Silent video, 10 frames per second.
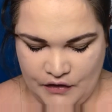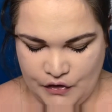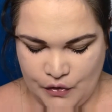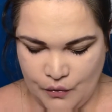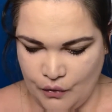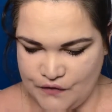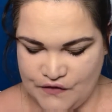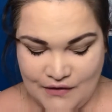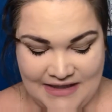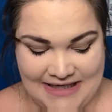you
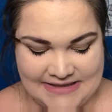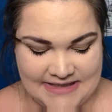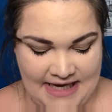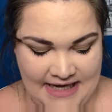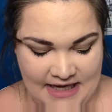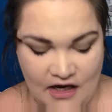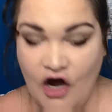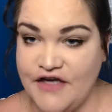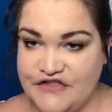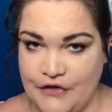also get a
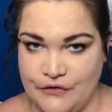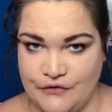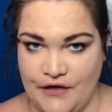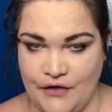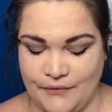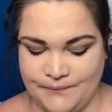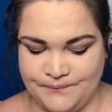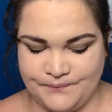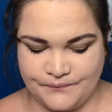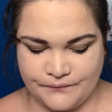eyeshadow trio.
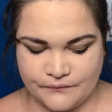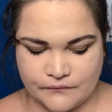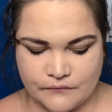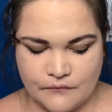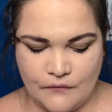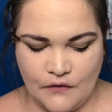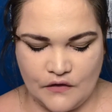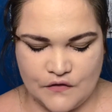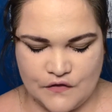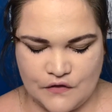
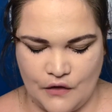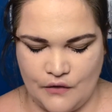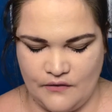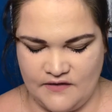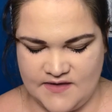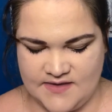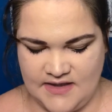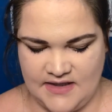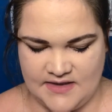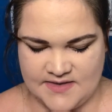So this
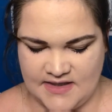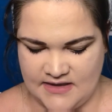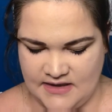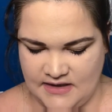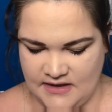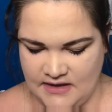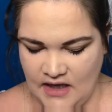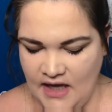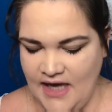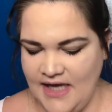is the
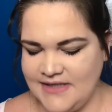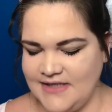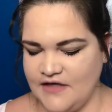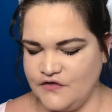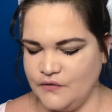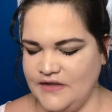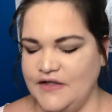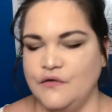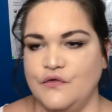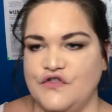Natural
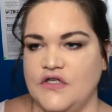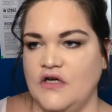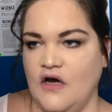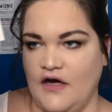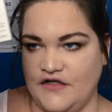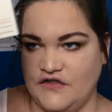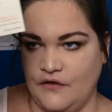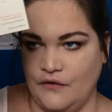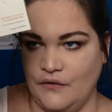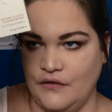Illusion
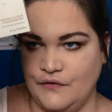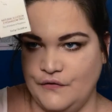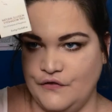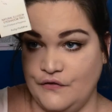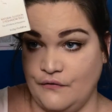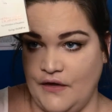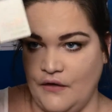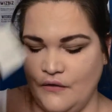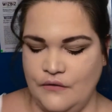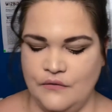Eyeshadow
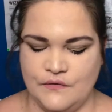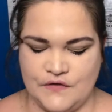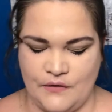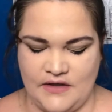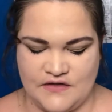Trio. So it